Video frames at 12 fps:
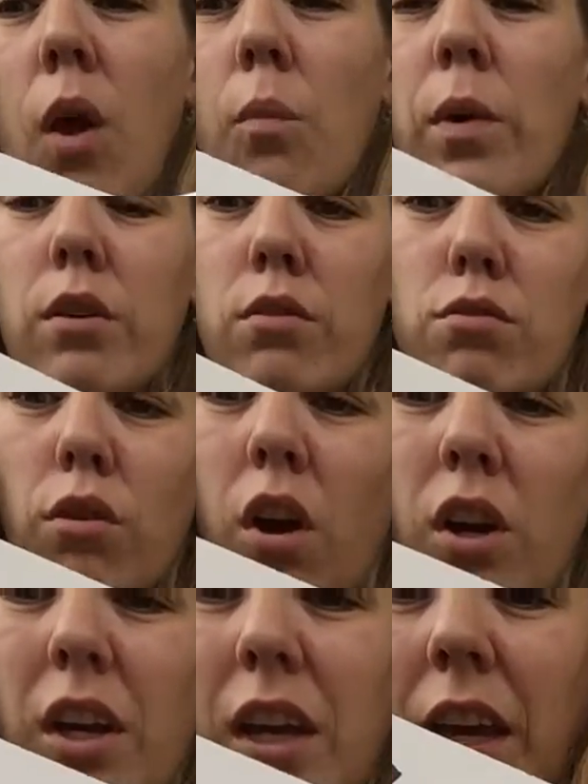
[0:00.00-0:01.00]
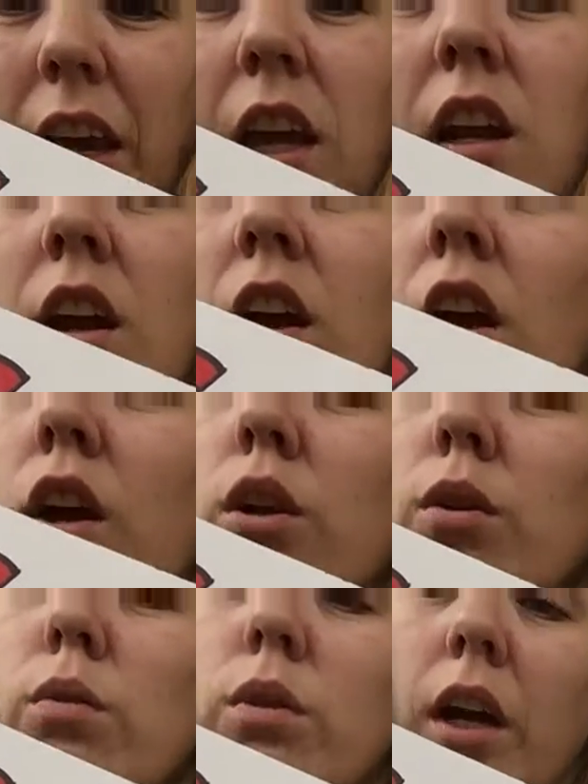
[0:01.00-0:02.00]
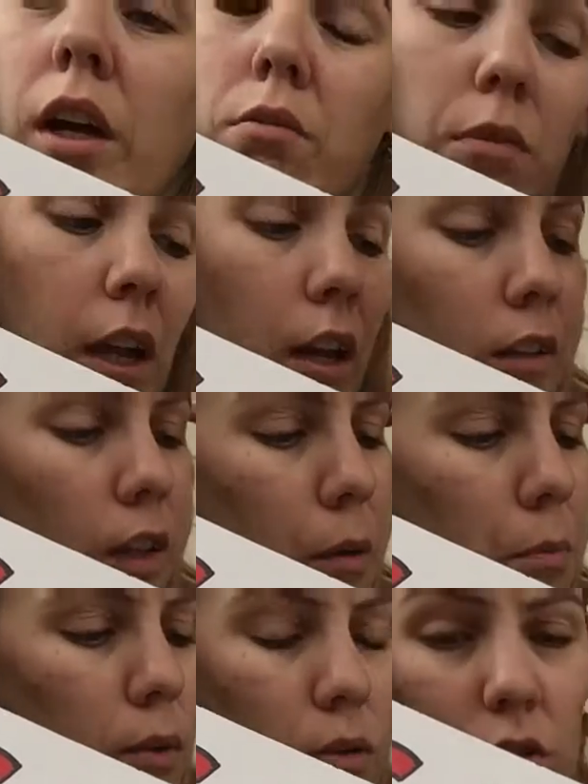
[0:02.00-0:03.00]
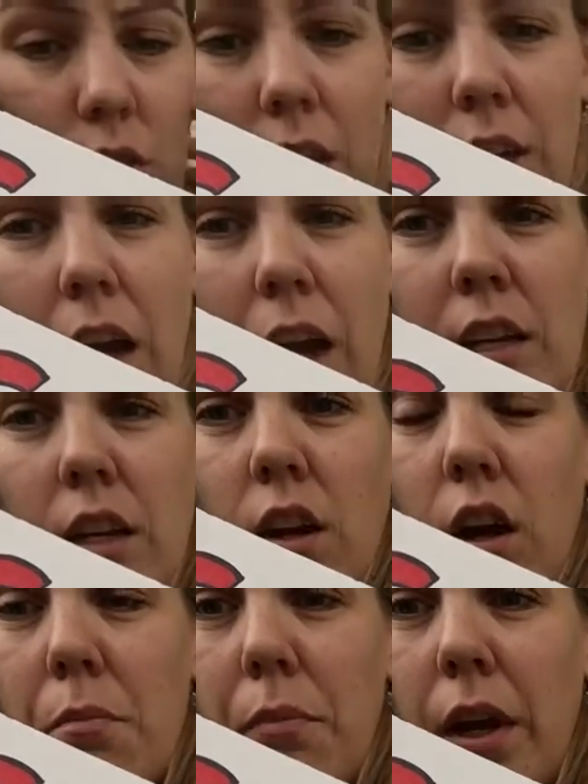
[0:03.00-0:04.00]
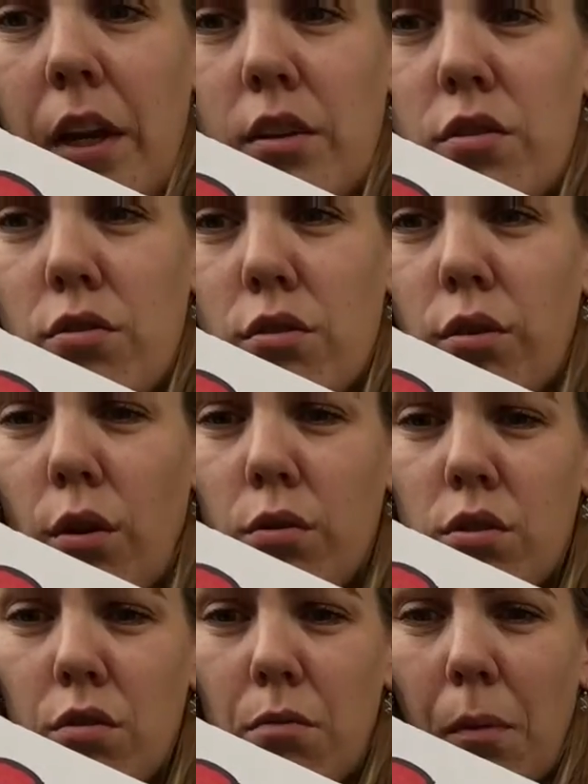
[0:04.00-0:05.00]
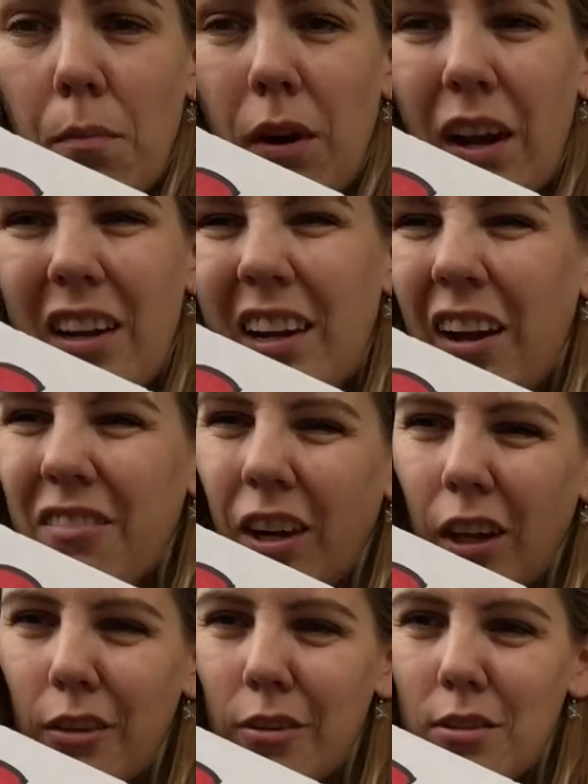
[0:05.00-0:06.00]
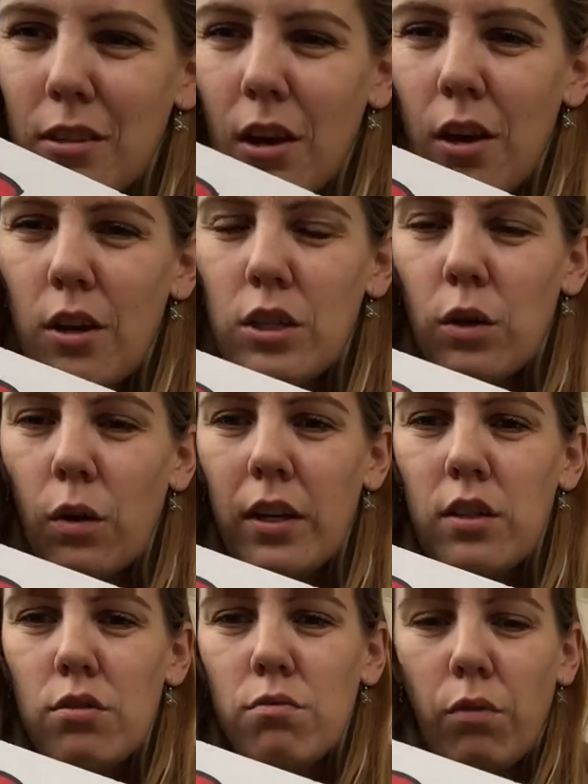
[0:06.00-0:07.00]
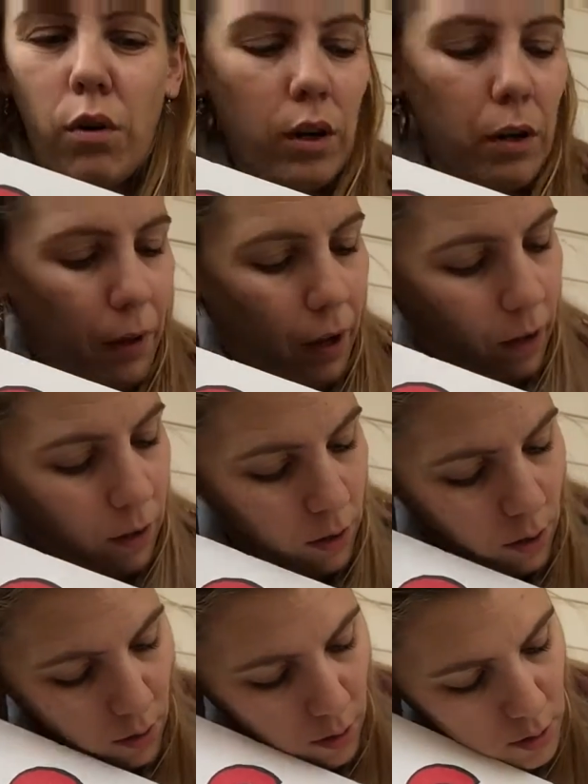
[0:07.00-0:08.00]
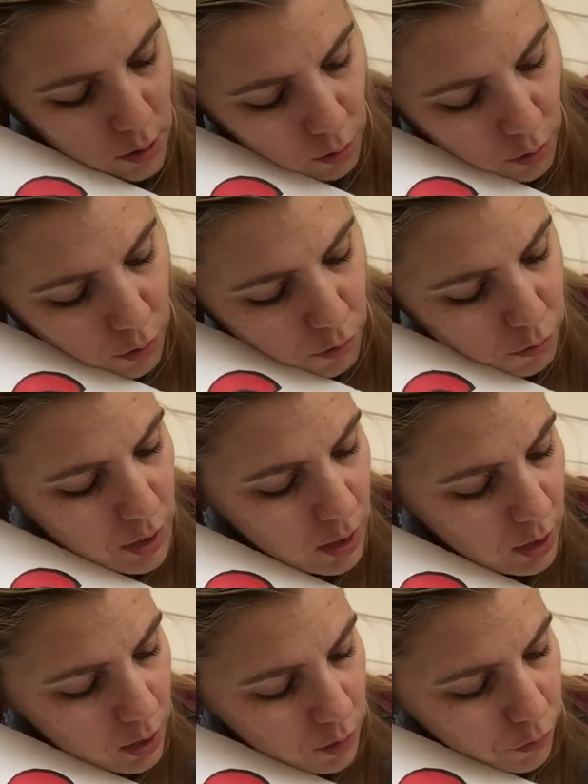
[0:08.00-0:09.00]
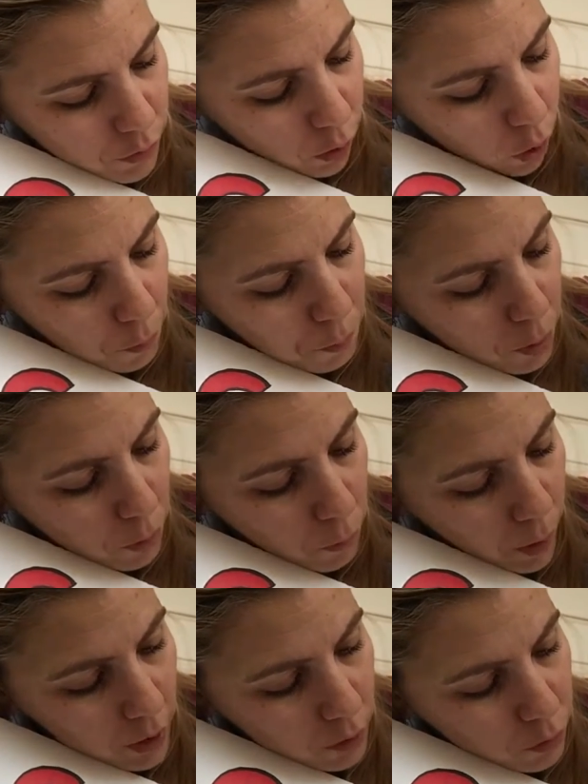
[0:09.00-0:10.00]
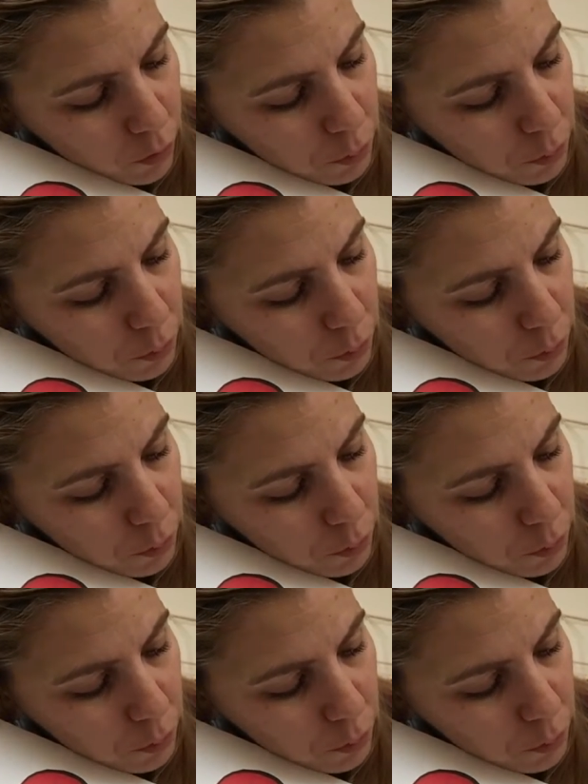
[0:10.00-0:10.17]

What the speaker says: when you're drawing it, you can write a label just like I did on my initial notes. Remember, I didn't have colors, so I just wrote it by it. So the green is for hope, white is for